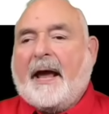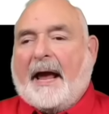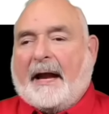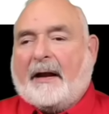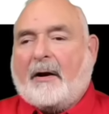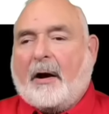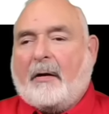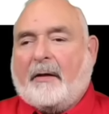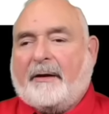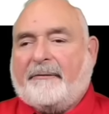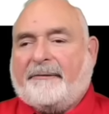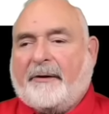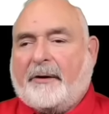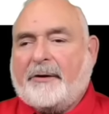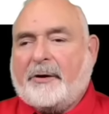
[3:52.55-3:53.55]
and call it
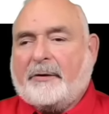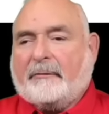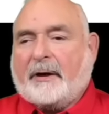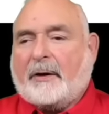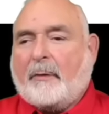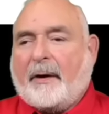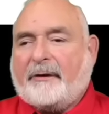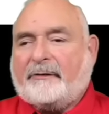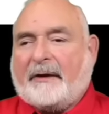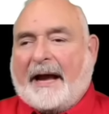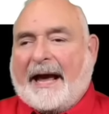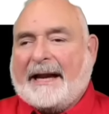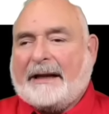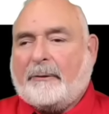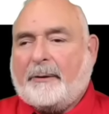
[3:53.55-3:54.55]
failure to request
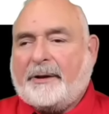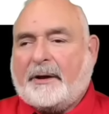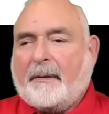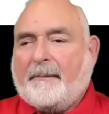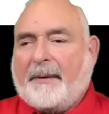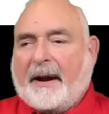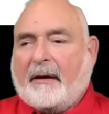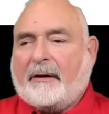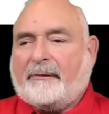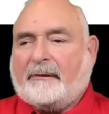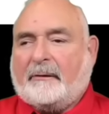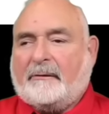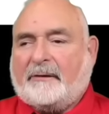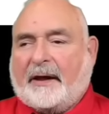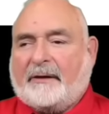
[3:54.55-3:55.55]
adequate
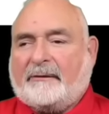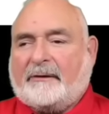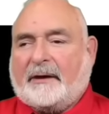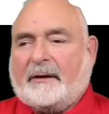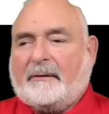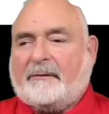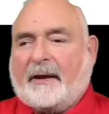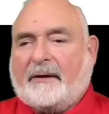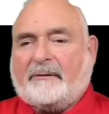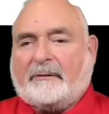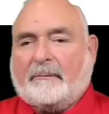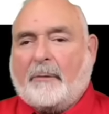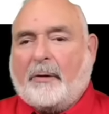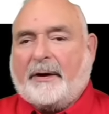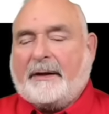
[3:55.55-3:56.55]
comparison testing
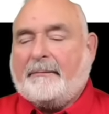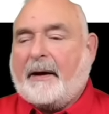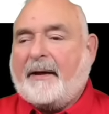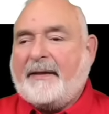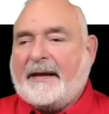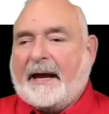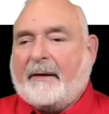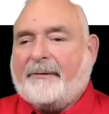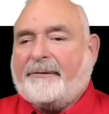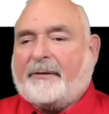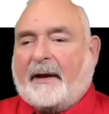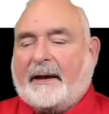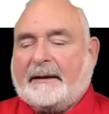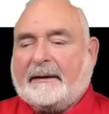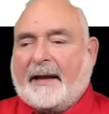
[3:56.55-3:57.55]
testimony by the
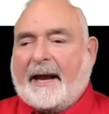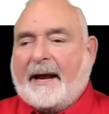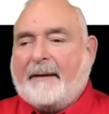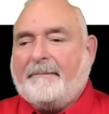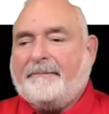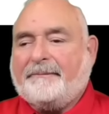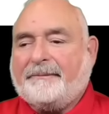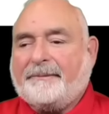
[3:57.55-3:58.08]
outside lab.